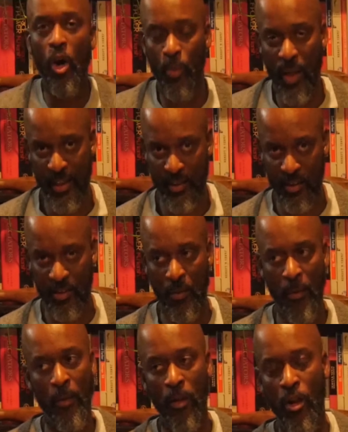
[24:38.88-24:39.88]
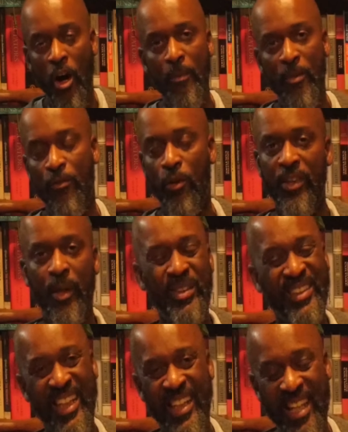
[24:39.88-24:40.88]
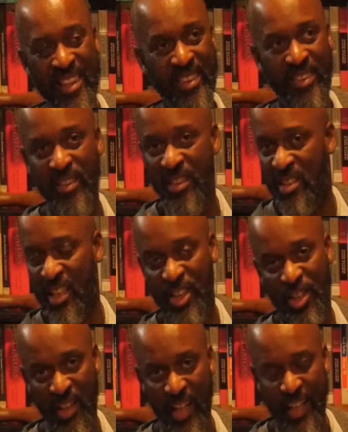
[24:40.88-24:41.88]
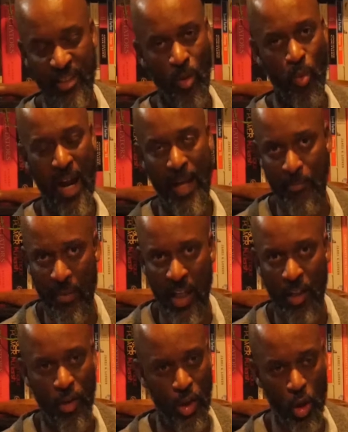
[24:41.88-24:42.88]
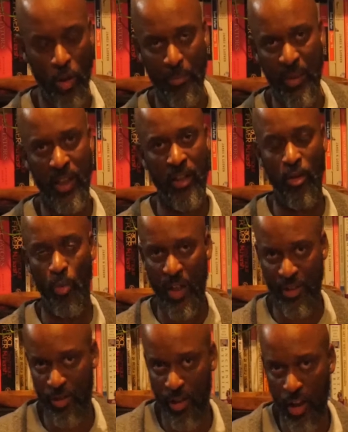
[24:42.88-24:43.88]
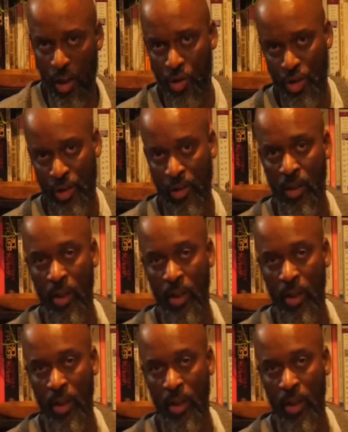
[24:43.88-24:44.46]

races, long before there was any such thing as a white man or European or Western culture,